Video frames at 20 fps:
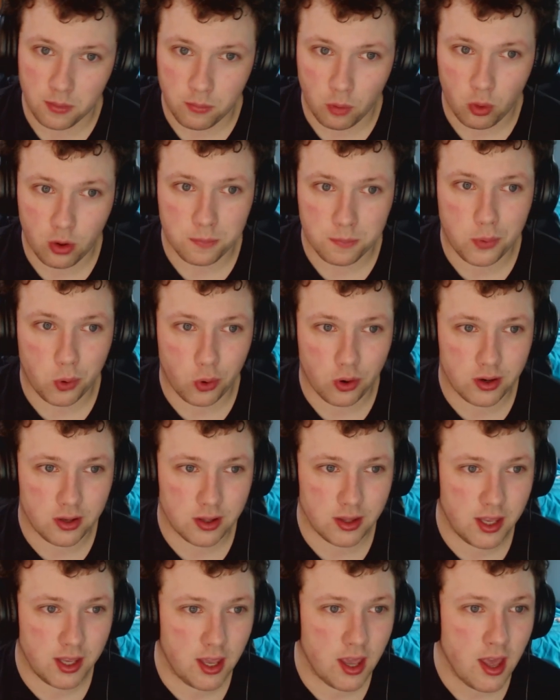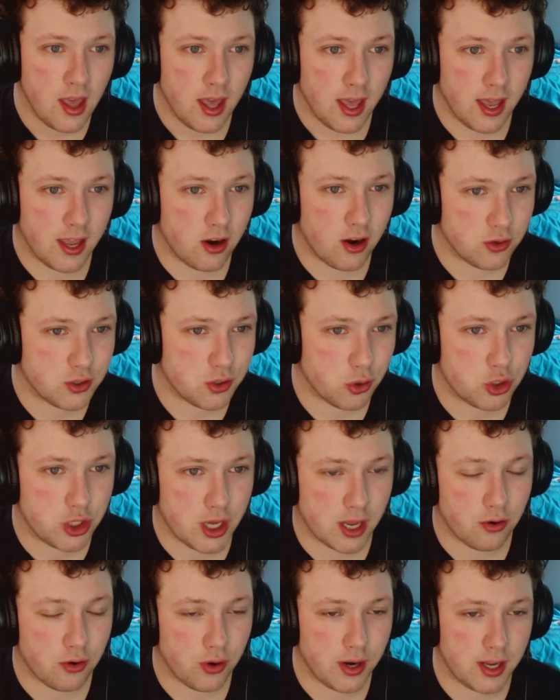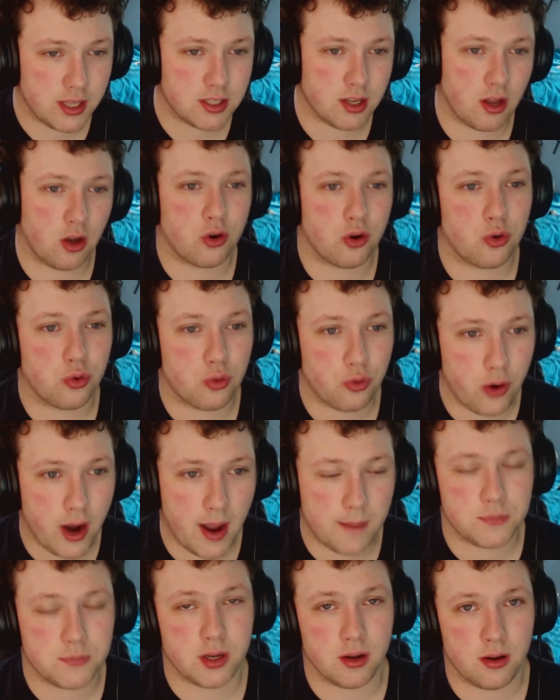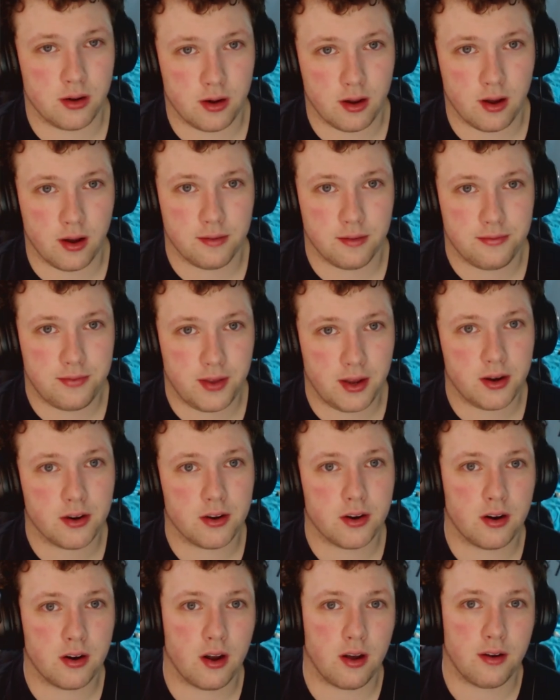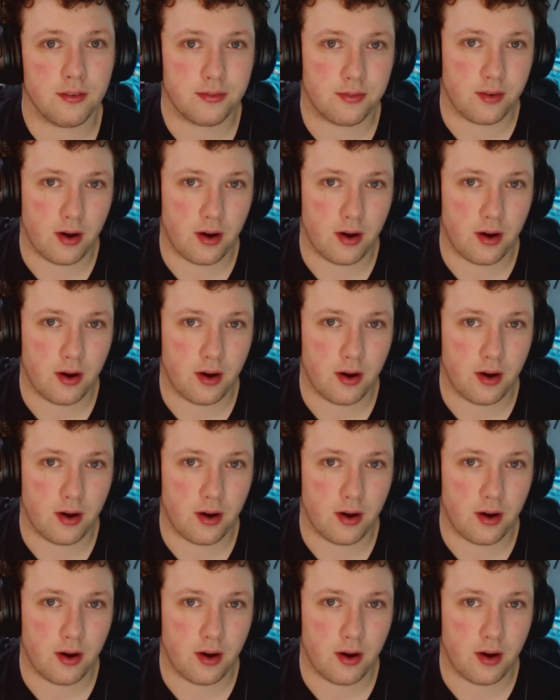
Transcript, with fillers: but more importantly, it also generates a crap ton of Finger of